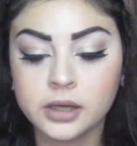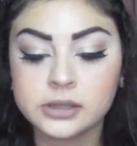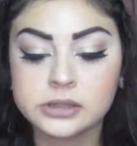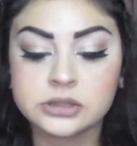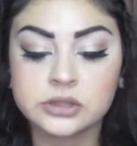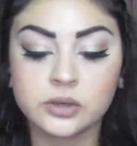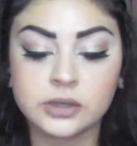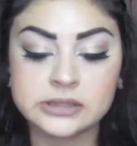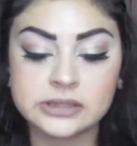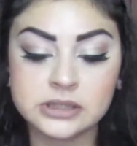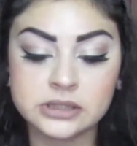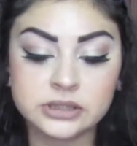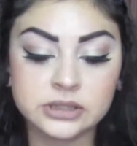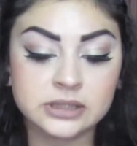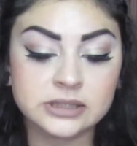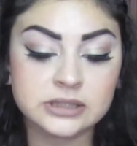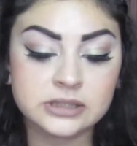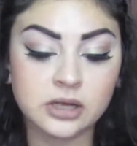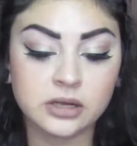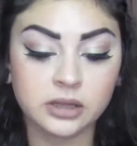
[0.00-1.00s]
So is it
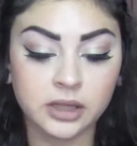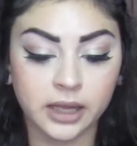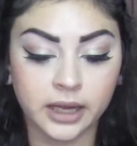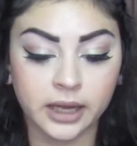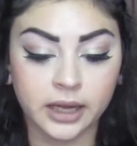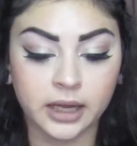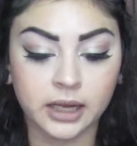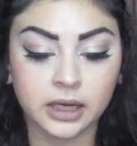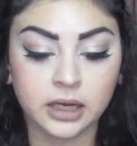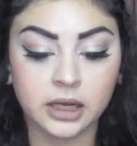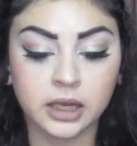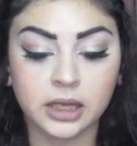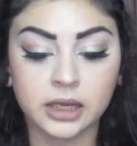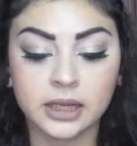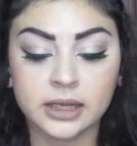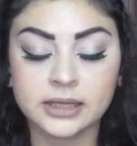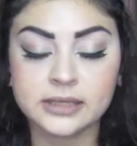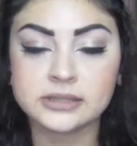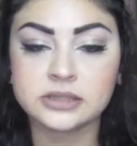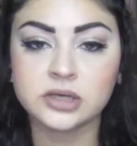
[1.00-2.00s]
just online? It
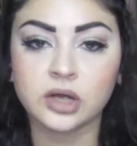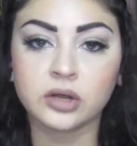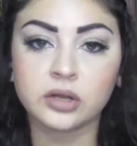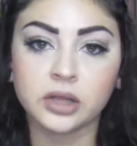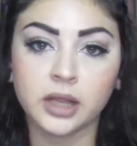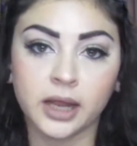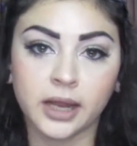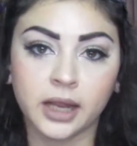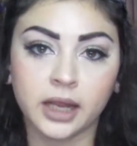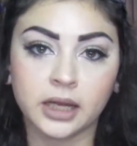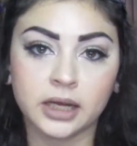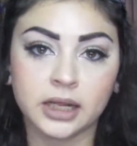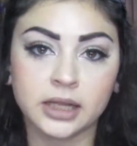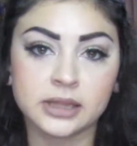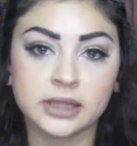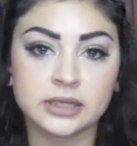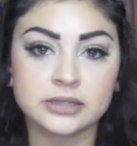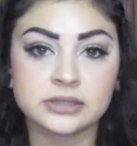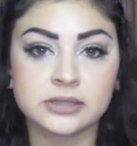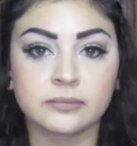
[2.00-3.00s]
is online
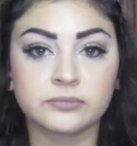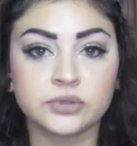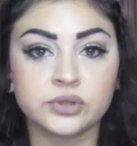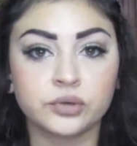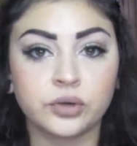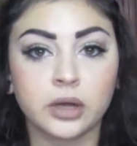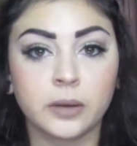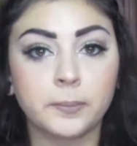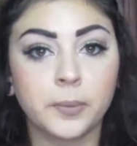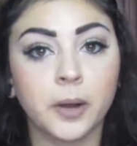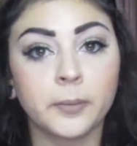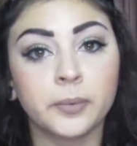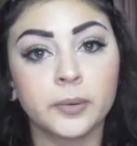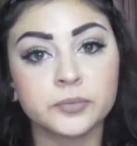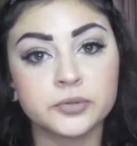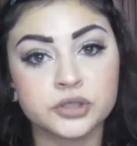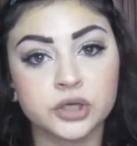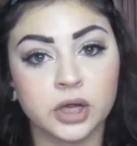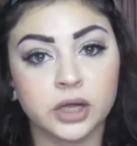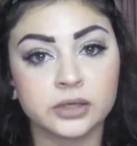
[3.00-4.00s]
unless I'm doing
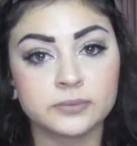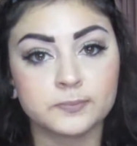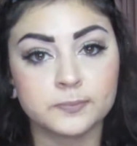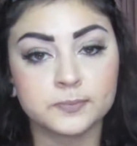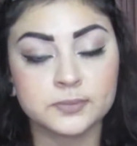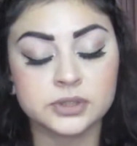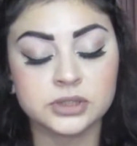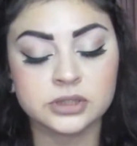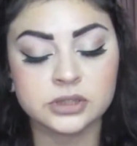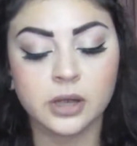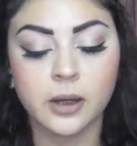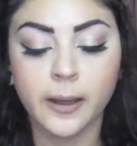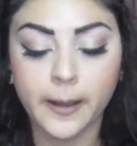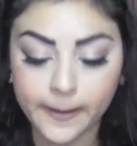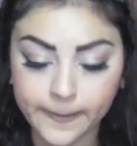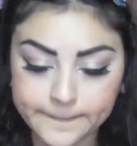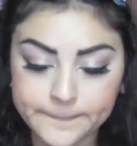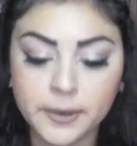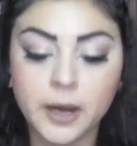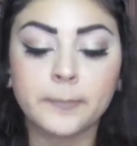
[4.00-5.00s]
pop-up
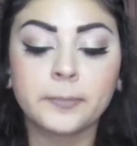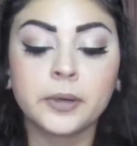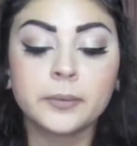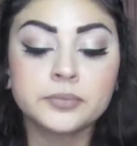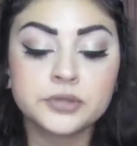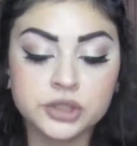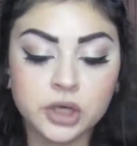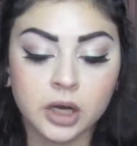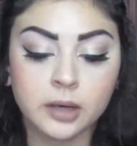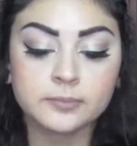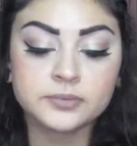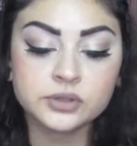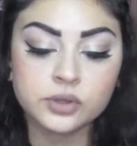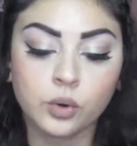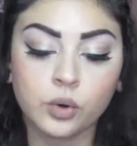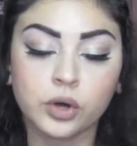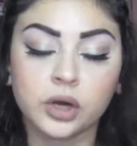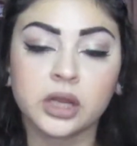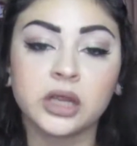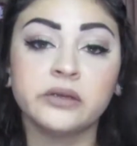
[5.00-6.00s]
shops
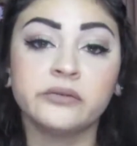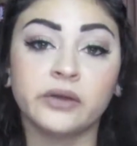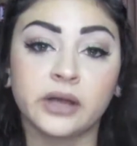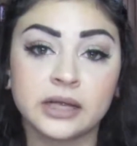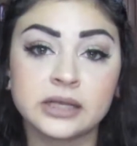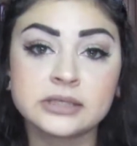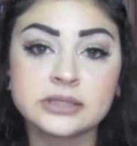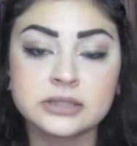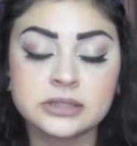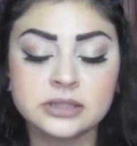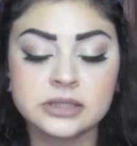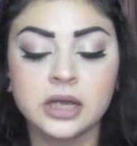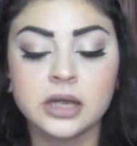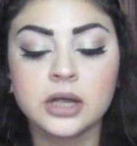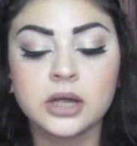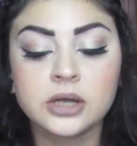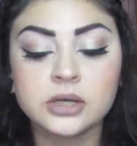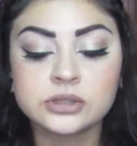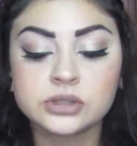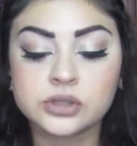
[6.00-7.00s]
or events.
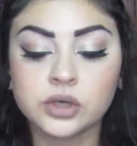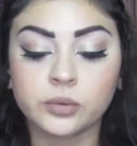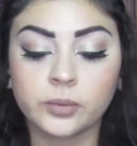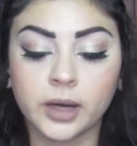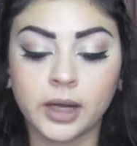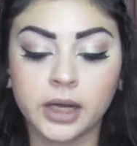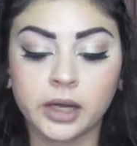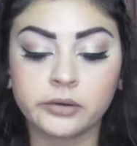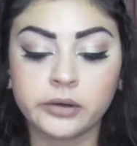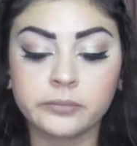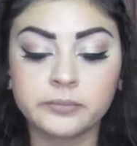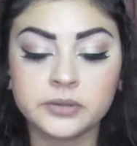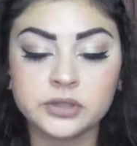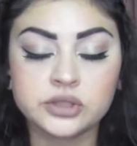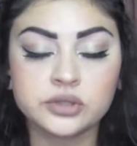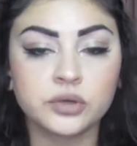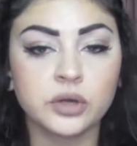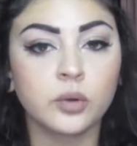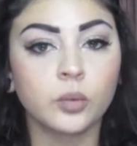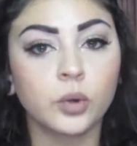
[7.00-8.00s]
So right now I've been
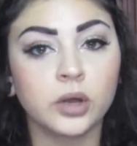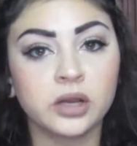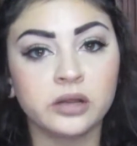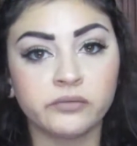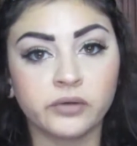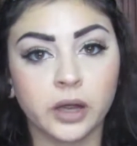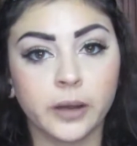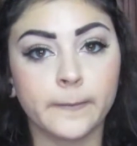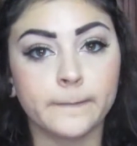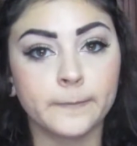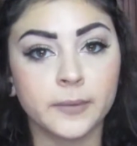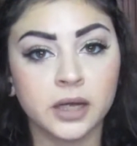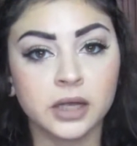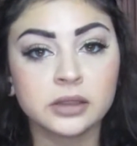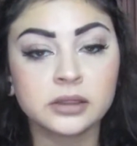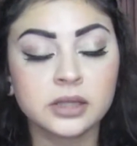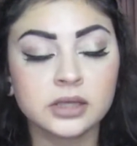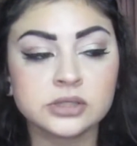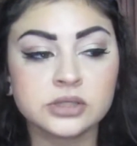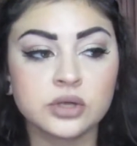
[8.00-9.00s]
doing one event a
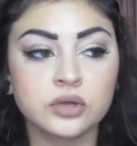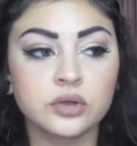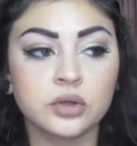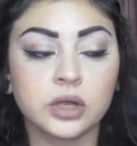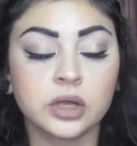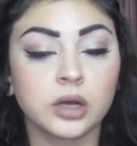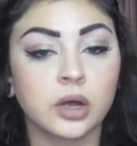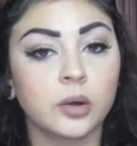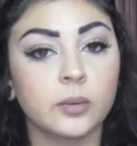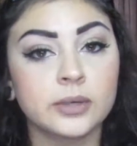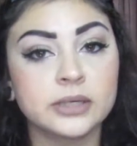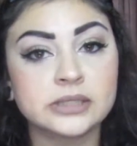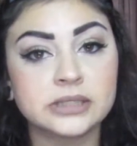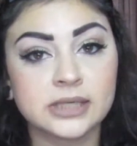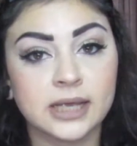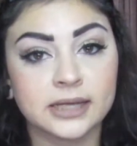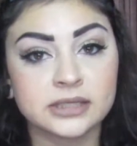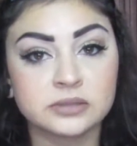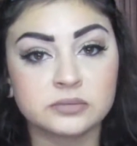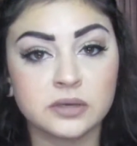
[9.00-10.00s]
month, so you can always
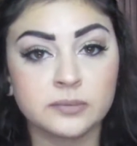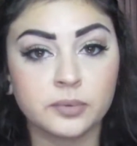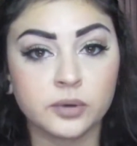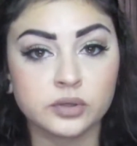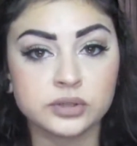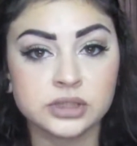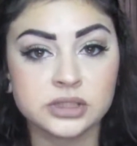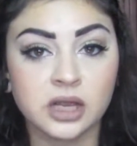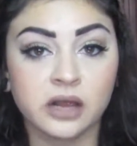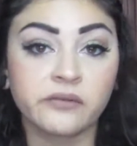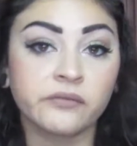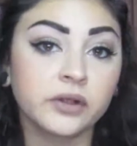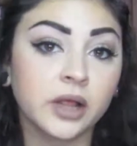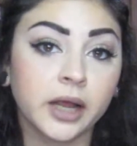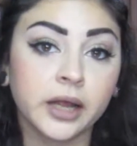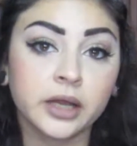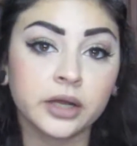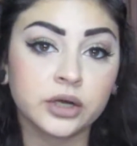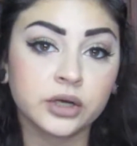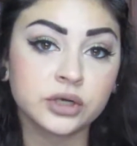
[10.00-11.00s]
catch me posting
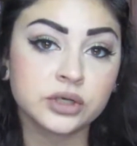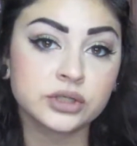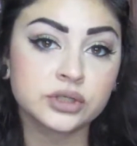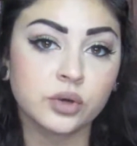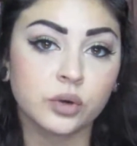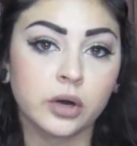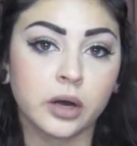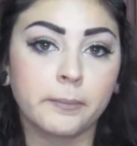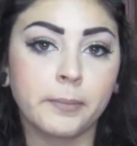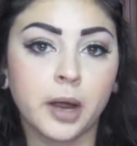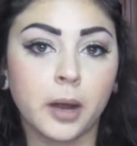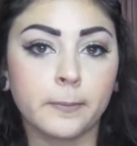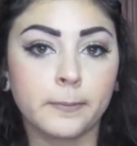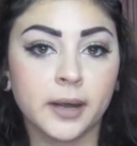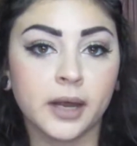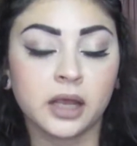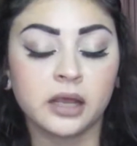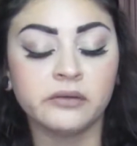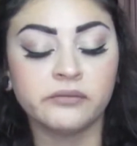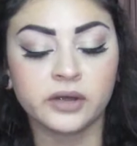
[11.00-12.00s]
flyers or about
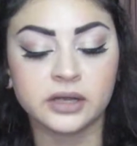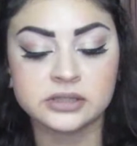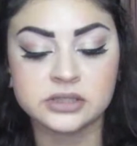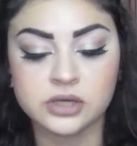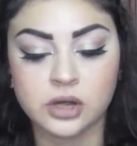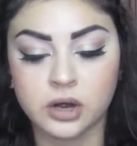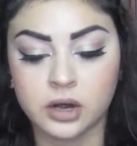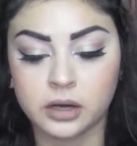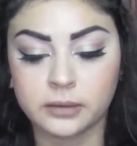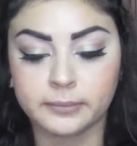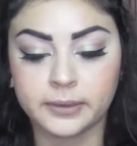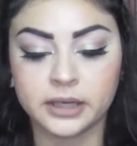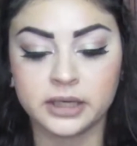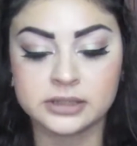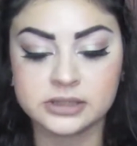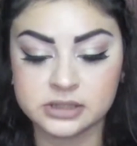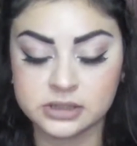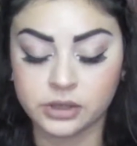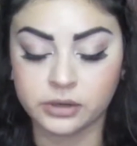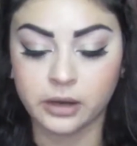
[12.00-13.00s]
my events on my
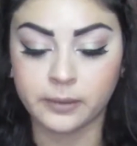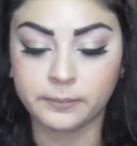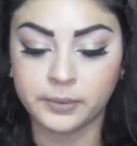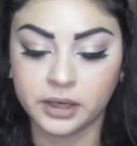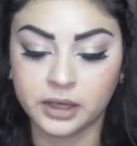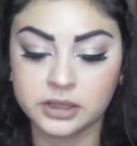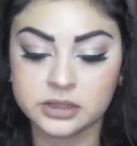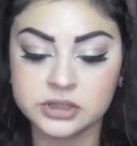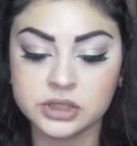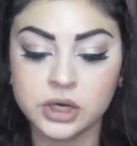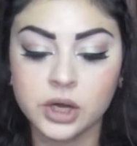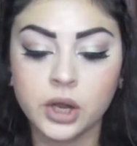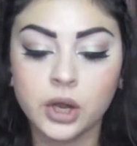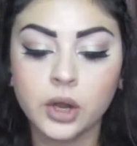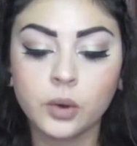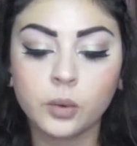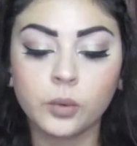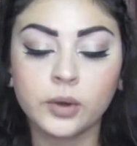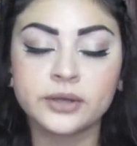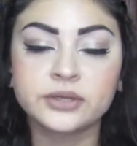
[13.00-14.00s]
Instagram page,
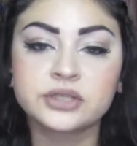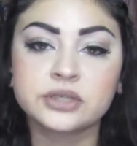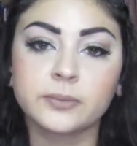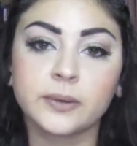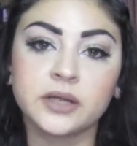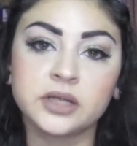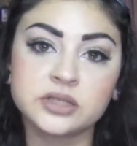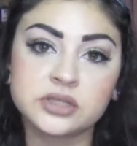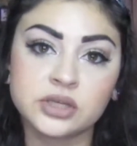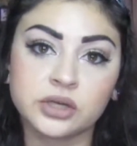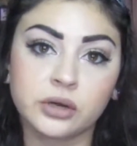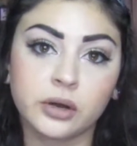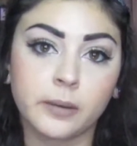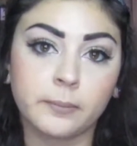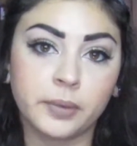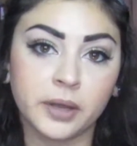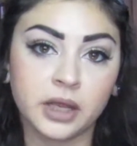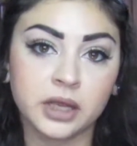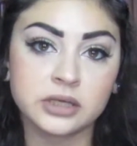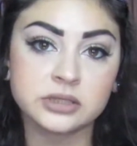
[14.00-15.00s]
which my
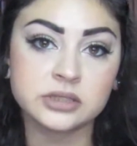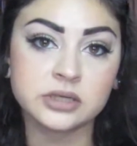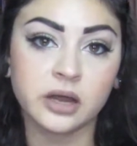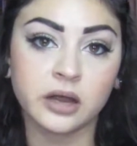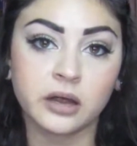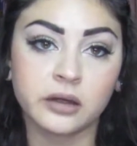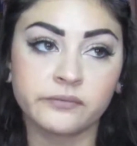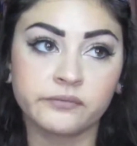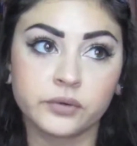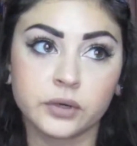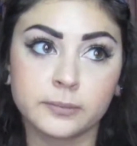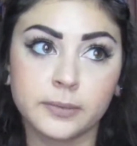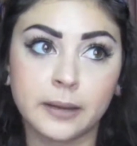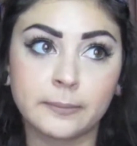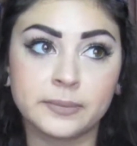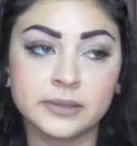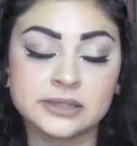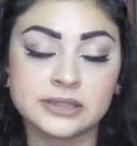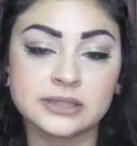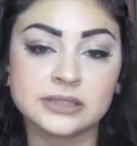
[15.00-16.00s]
Instagram page for my
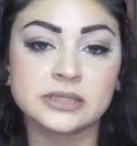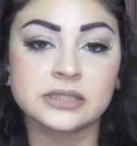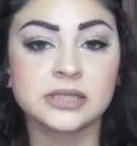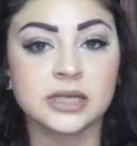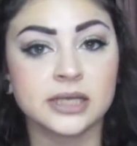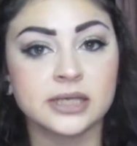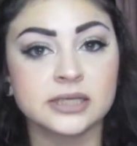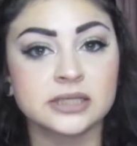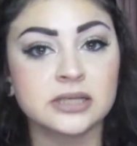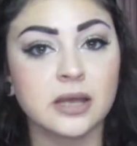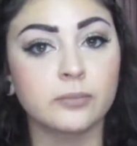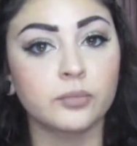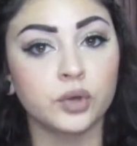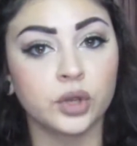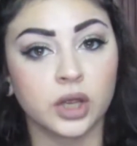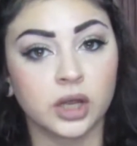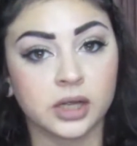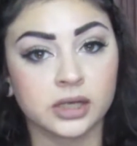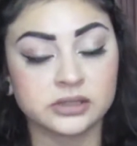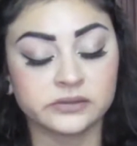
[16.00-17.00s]
business is
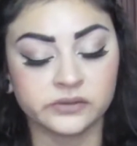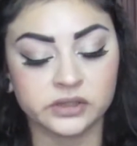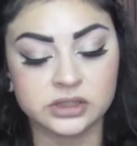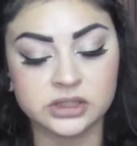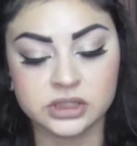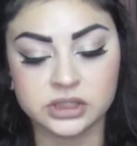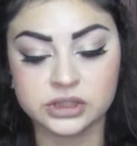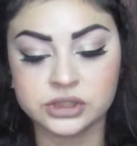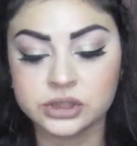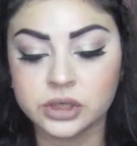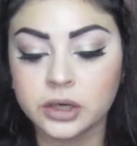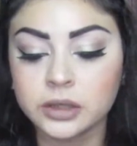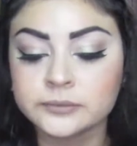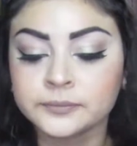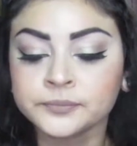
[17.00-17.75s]
Muñecas Vintage.